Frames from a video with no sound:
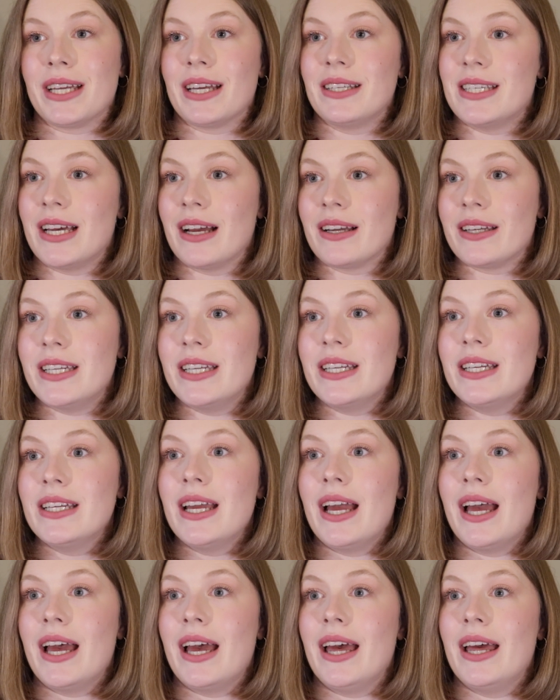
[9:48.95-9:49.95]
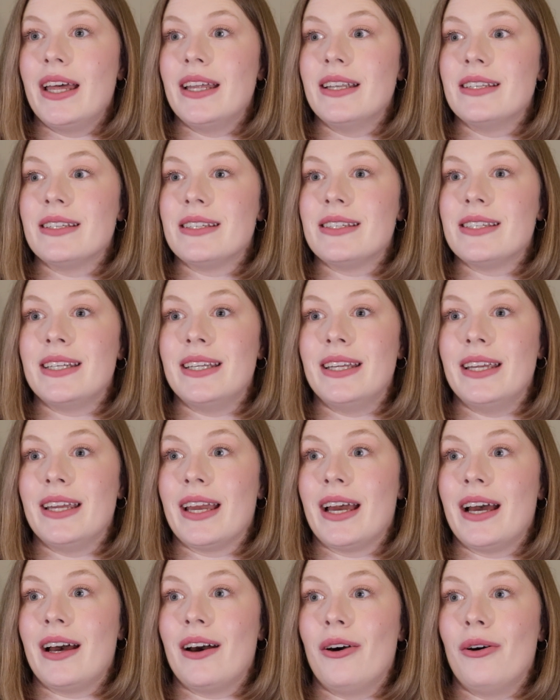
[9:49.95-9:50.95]
Kentucky and
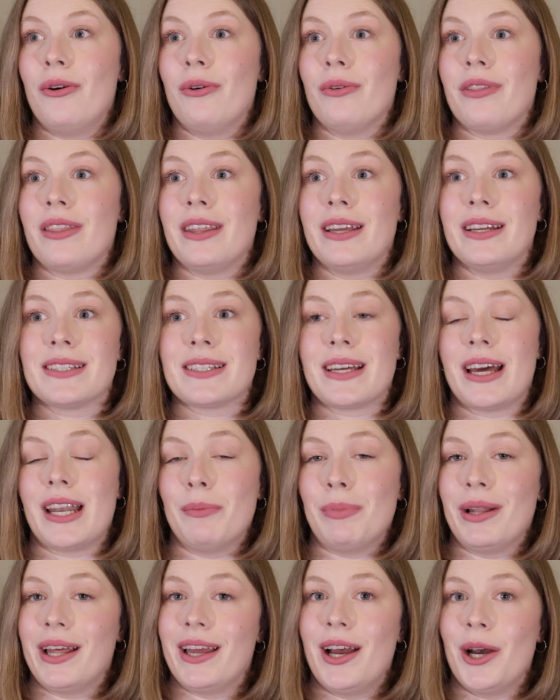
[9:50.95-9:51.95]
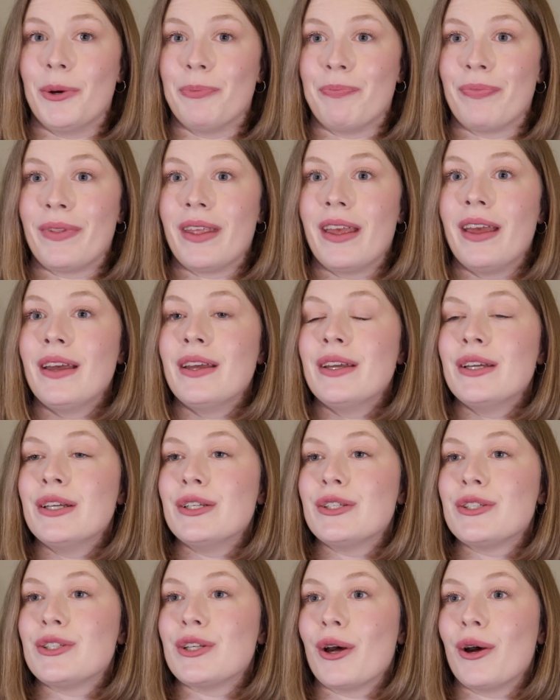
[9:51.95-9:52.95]
seeing how things kind of play out.
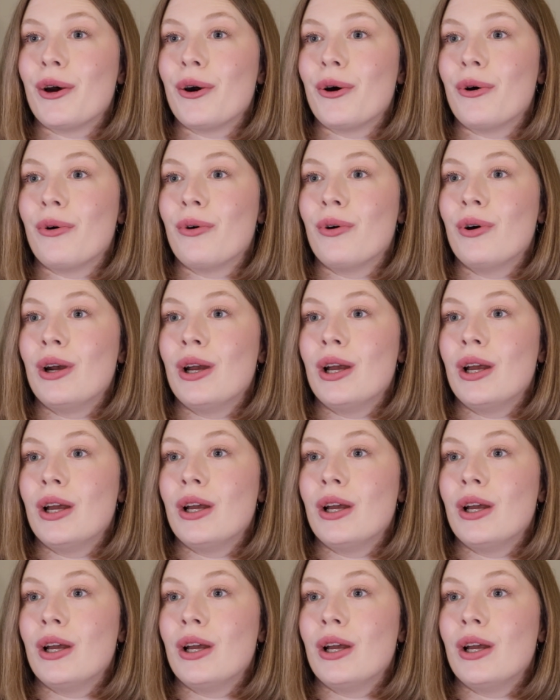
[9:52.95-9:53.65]
So